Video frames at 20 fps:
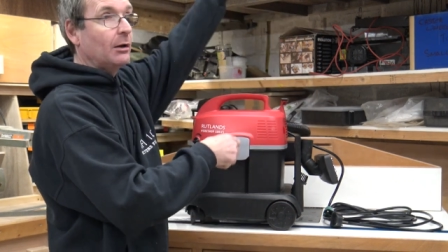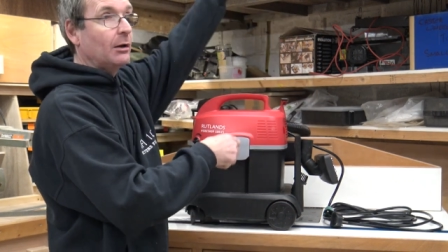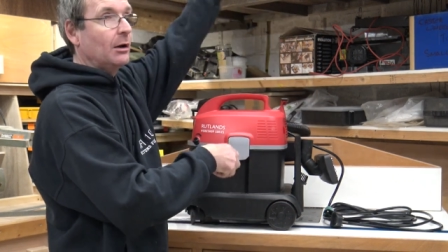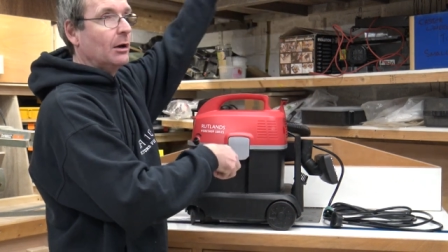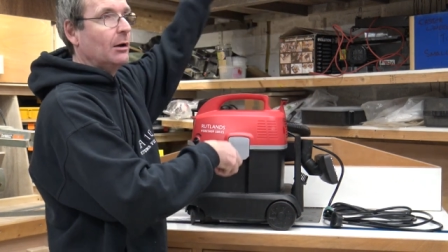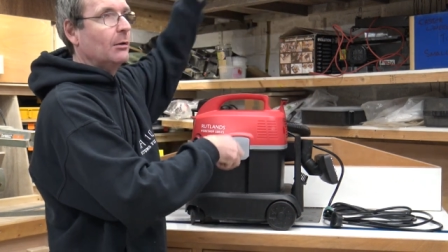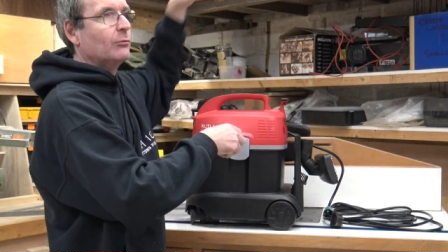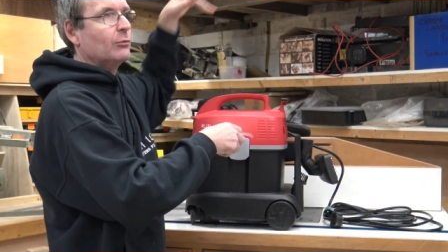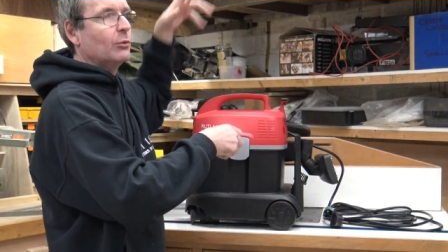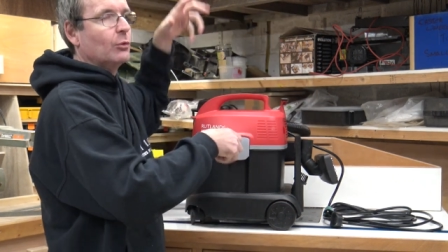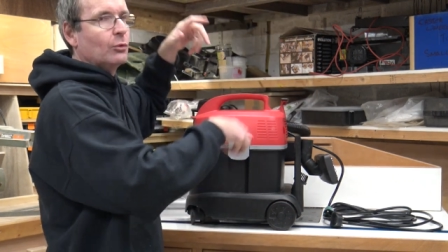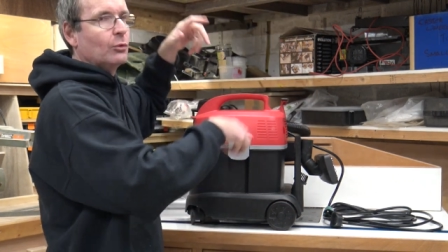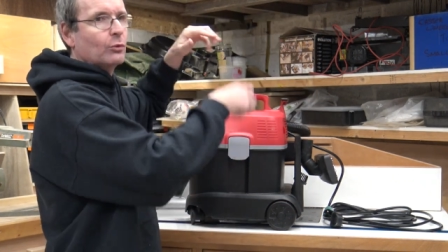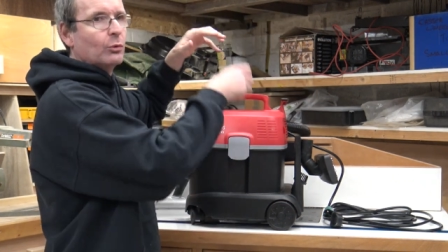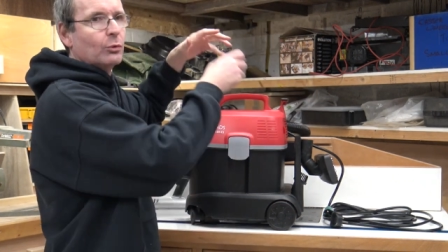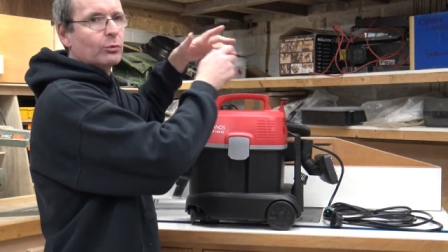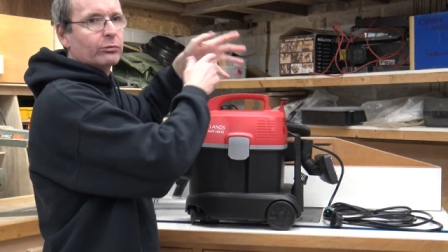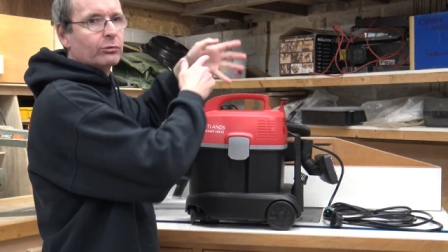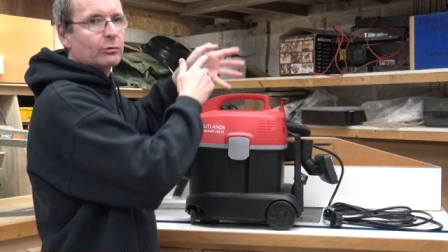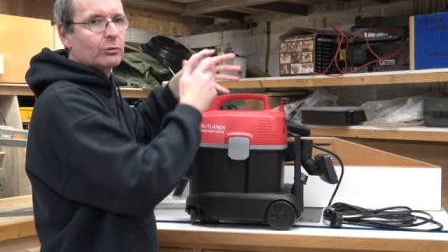Um,
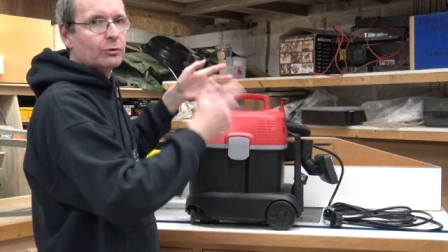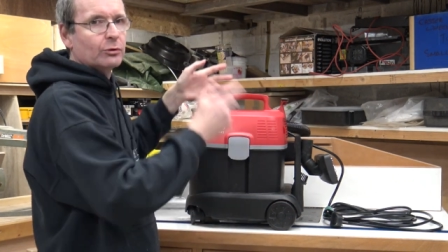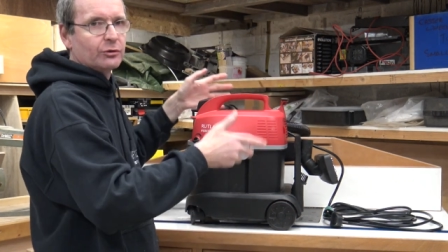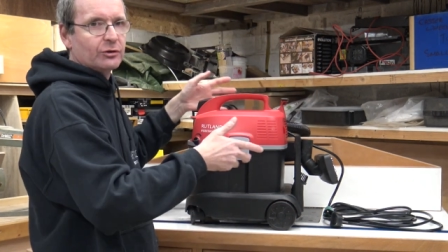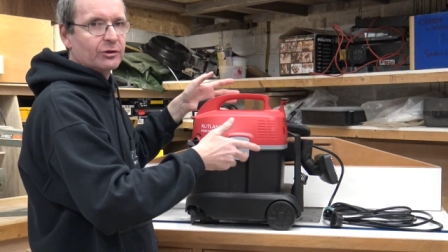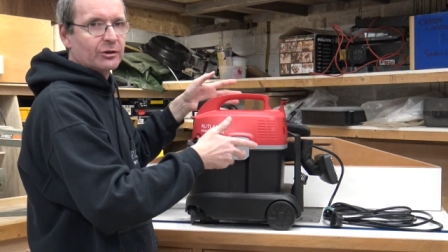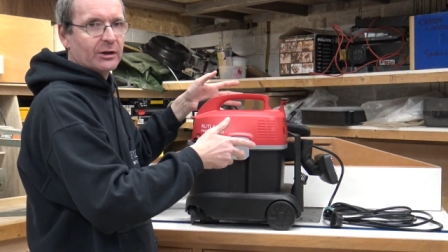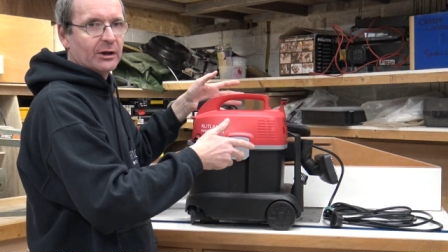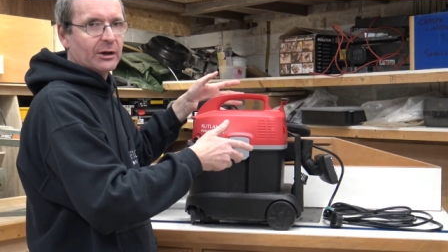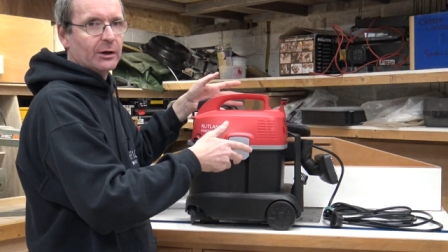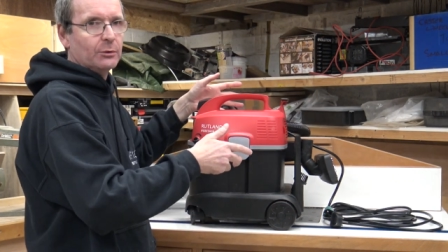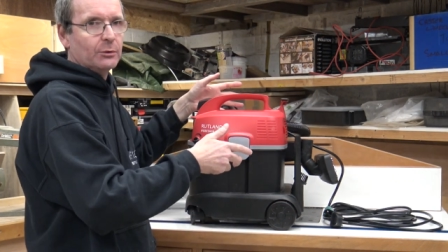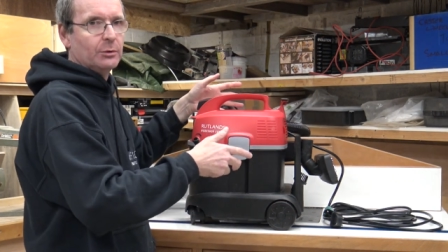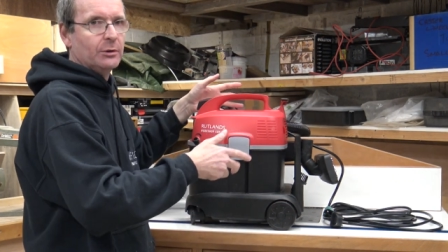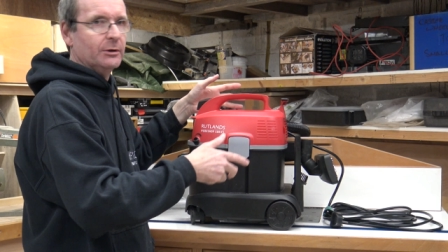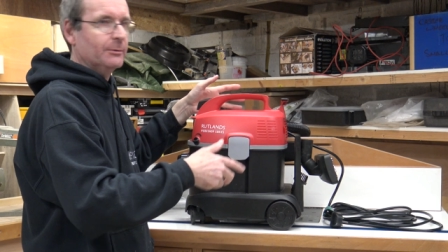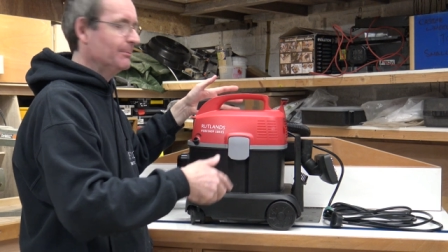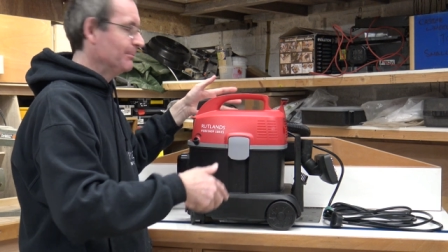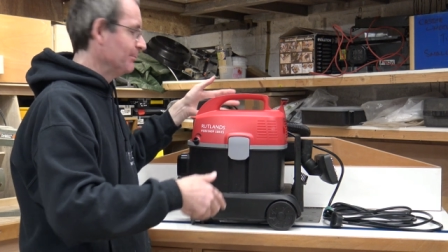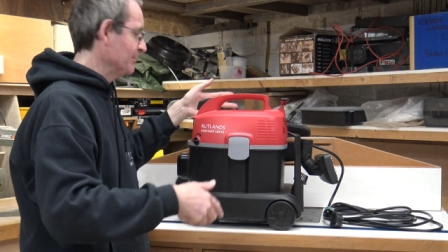all good to
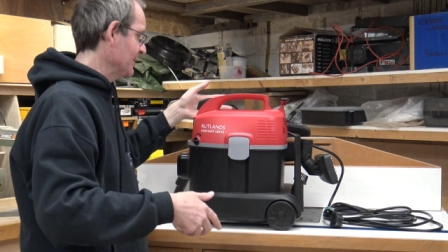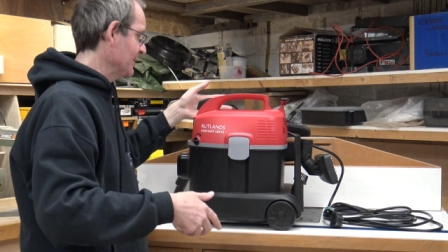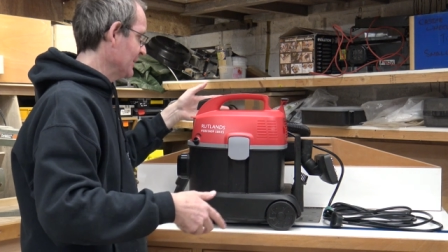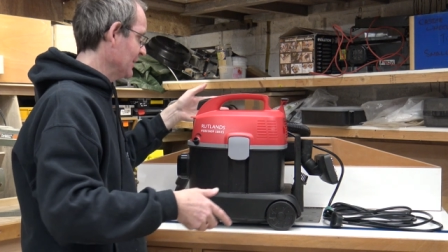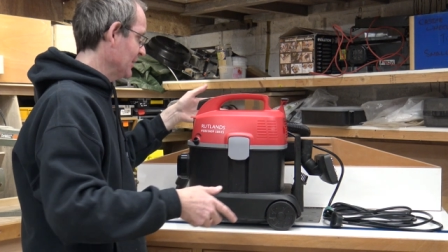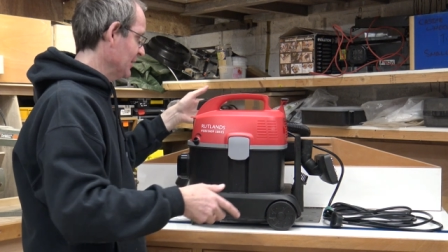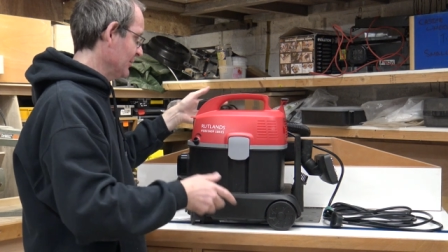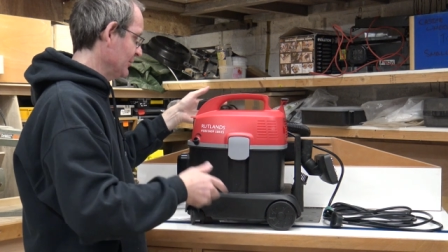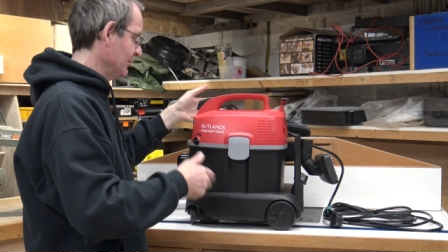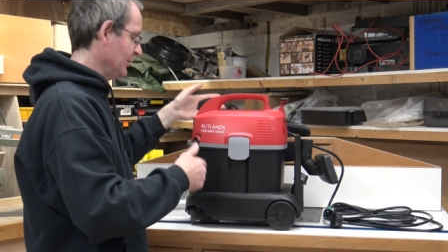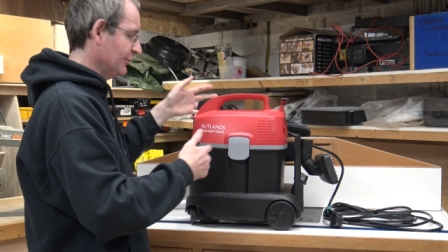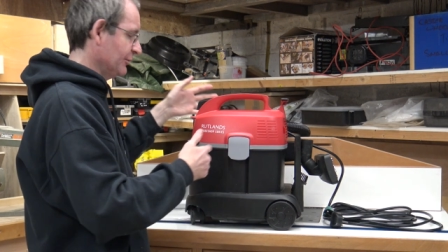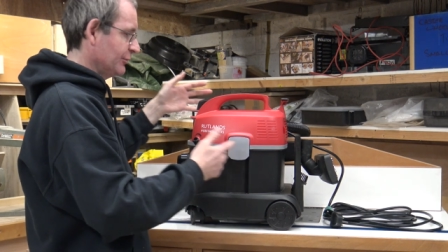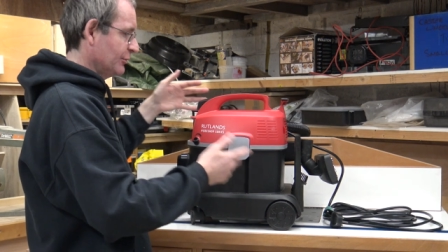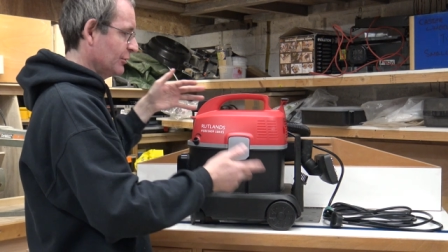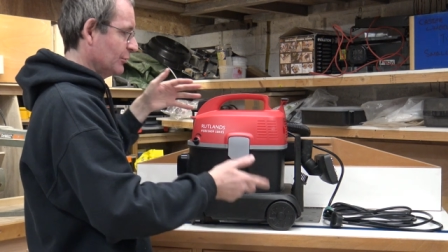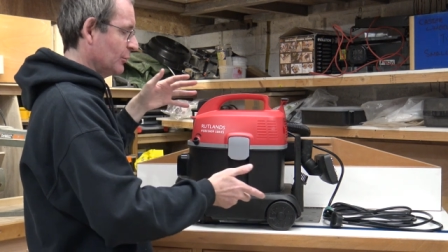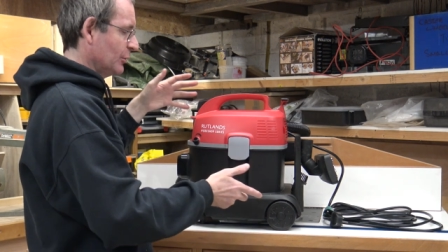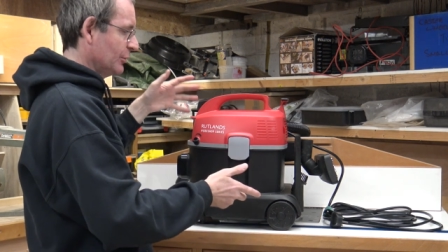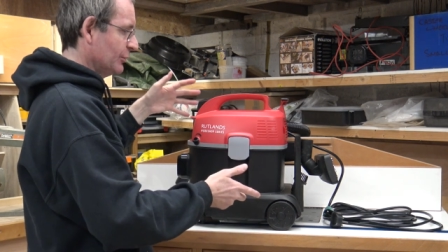go as, as
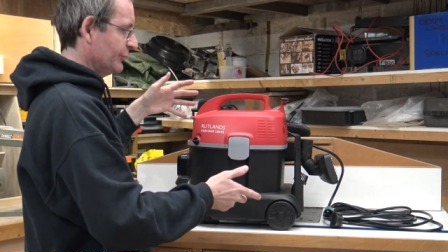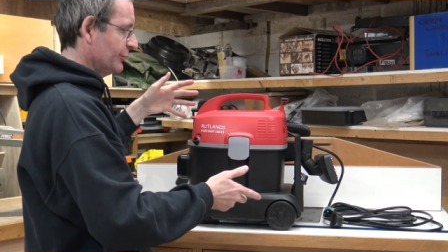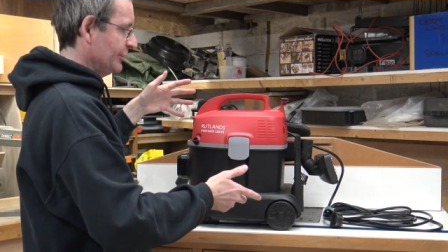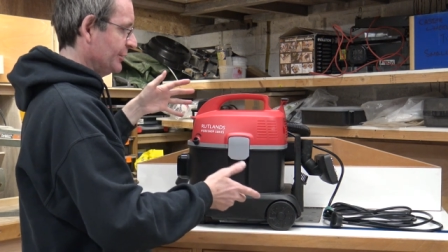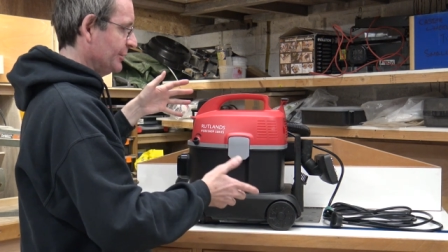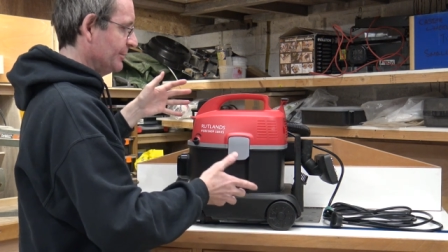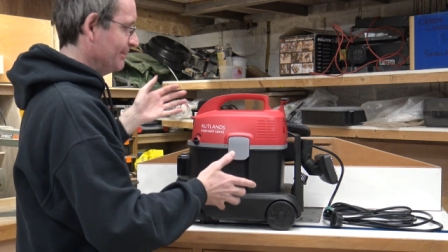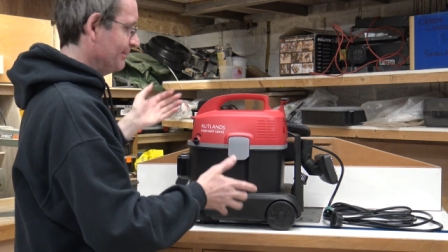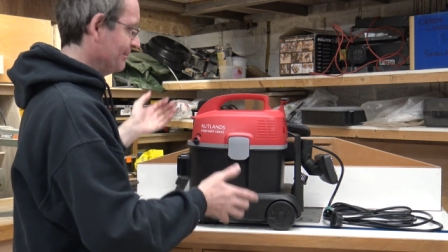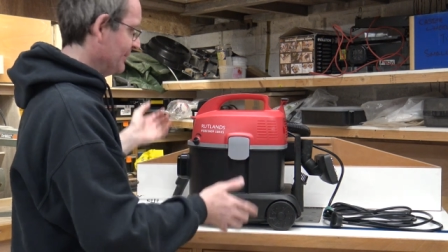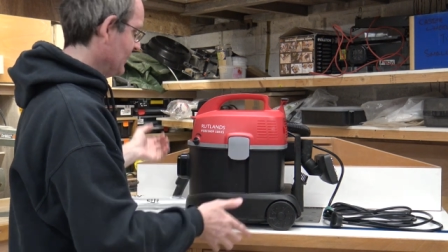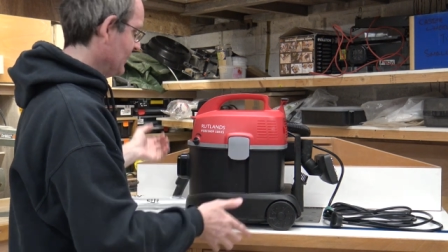you want it.